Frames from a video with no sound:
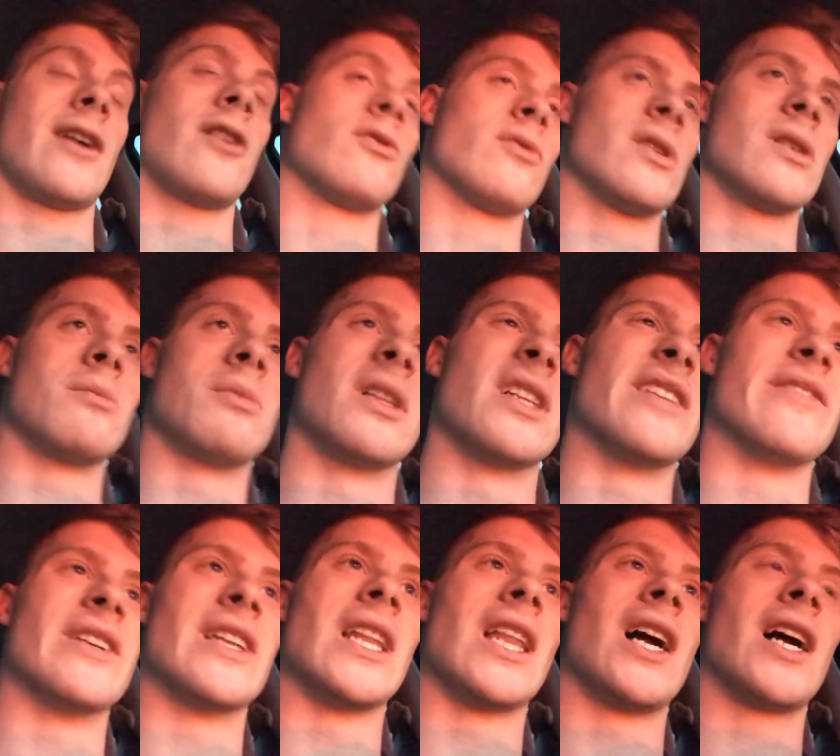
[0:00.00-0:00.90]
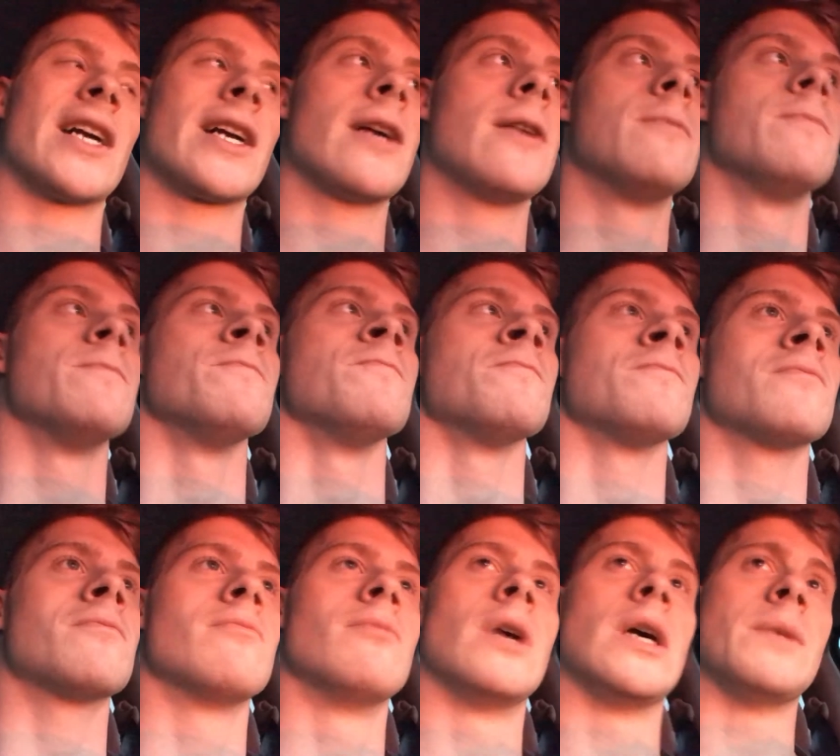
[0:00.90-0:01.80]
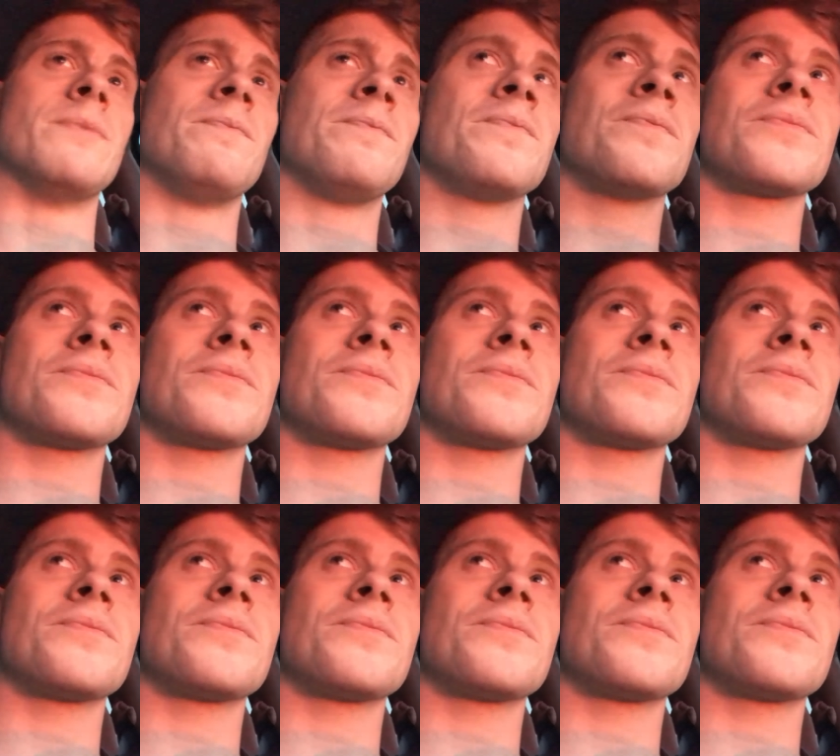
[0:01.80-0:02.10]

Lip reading: I don't really believe in luck, but